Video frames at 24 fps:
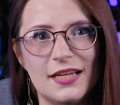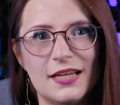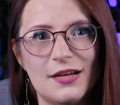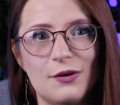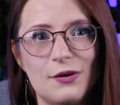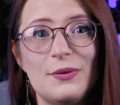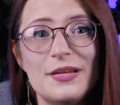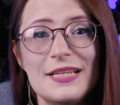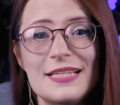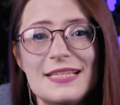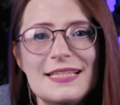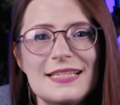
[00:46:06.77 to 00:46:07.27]

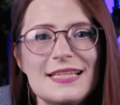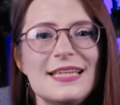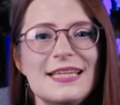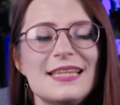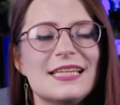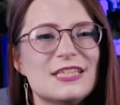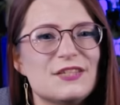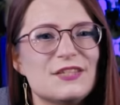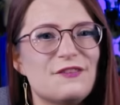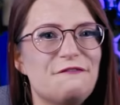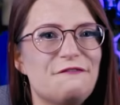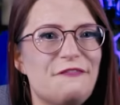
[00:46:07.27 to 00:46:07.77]
We see
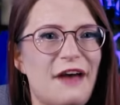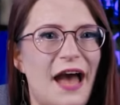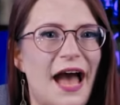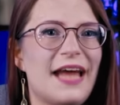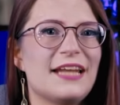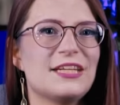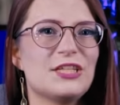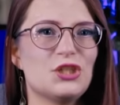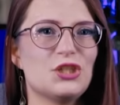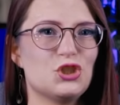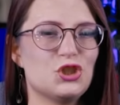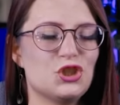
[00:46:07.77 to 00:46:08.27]
this
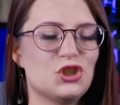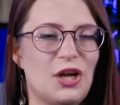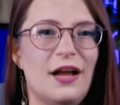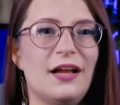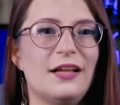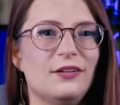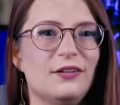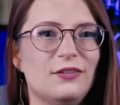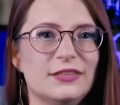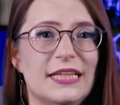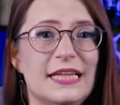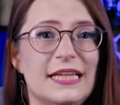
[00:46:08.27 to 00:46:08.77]
fat
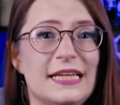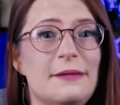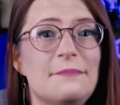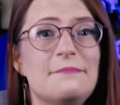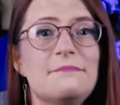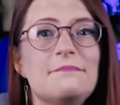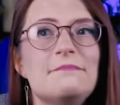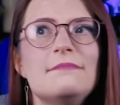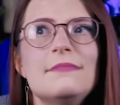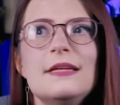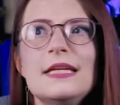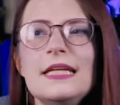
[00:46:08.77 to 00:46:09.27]
child and
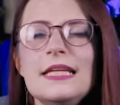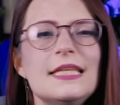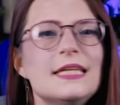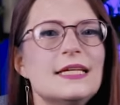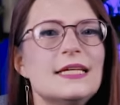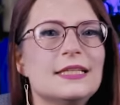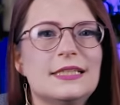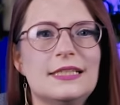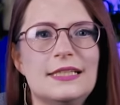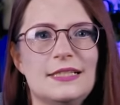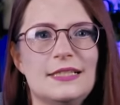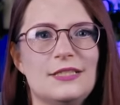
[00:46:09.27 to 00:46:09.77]

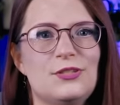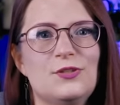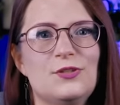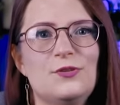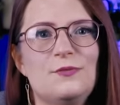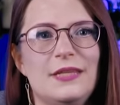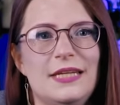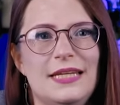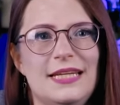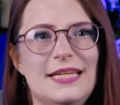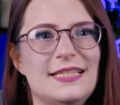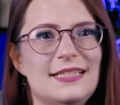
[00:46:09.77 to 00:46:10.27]
immediately assume
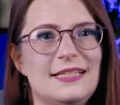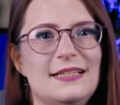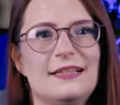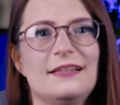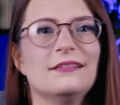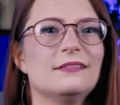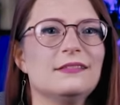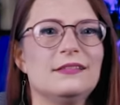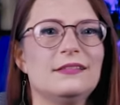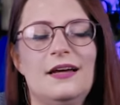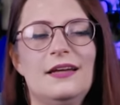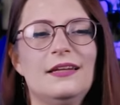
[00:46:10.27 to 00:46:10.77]
that he's
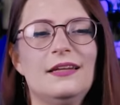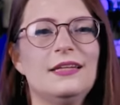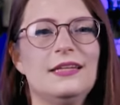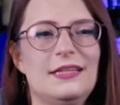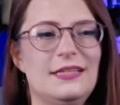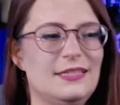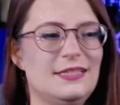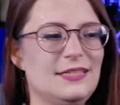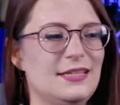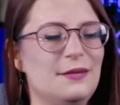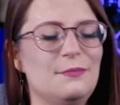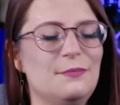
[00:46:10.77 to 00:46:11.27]

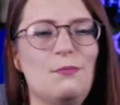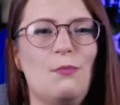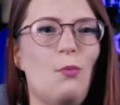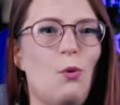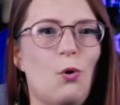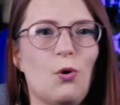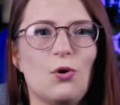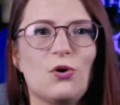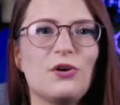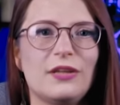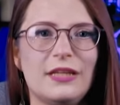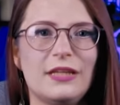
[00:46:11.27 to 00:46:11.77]
gluttonous and
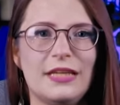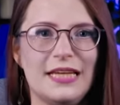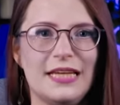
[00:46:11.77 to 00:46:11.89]
morally